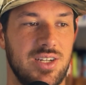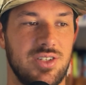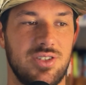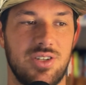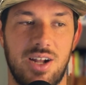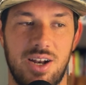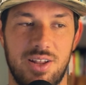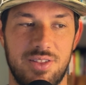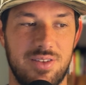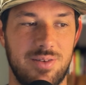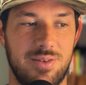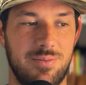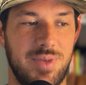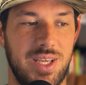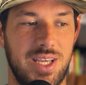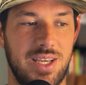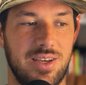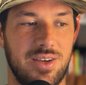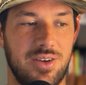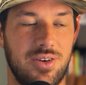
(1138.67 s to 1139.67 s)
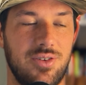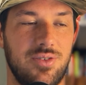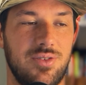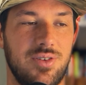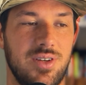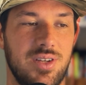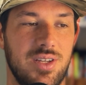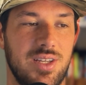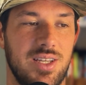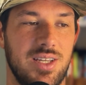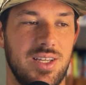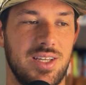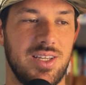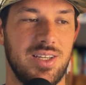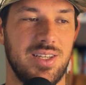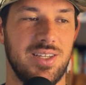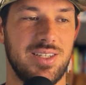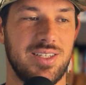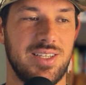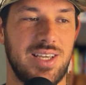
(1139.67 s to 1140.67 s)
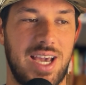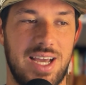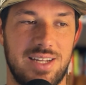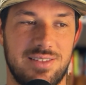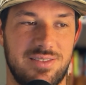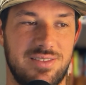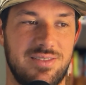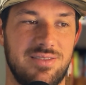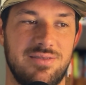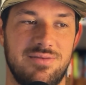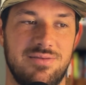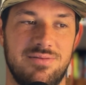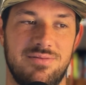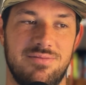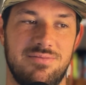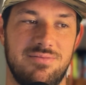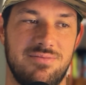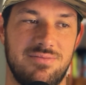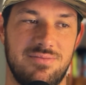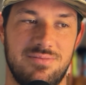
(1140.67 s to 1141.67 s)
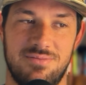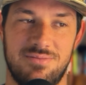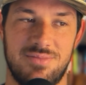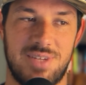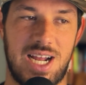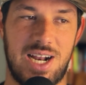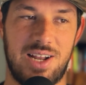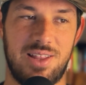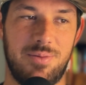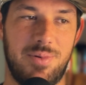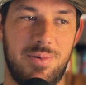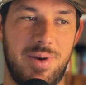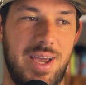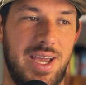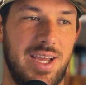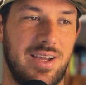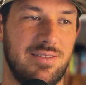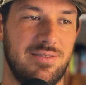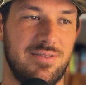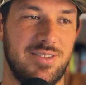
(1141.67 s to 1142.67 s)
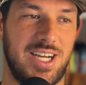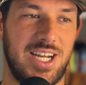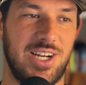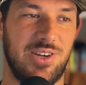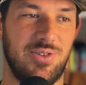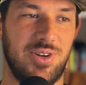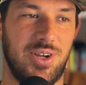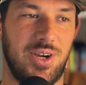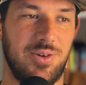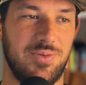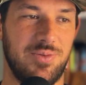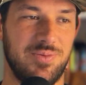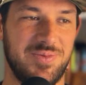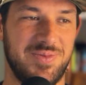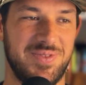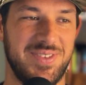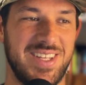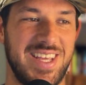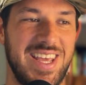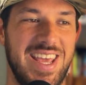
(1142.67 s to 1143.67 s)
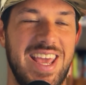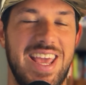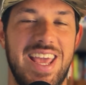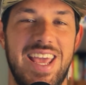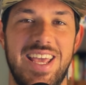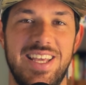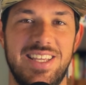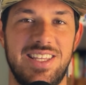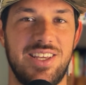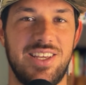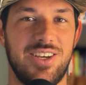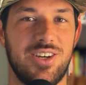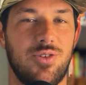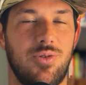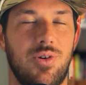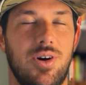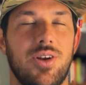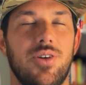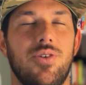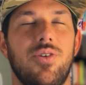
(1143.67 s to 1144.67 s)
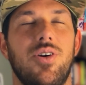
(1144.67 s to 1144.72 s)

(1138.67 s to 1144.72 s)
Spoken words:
Jonathan Mingo, Cats out of the bag. I don't know. Ikey Ekwonu.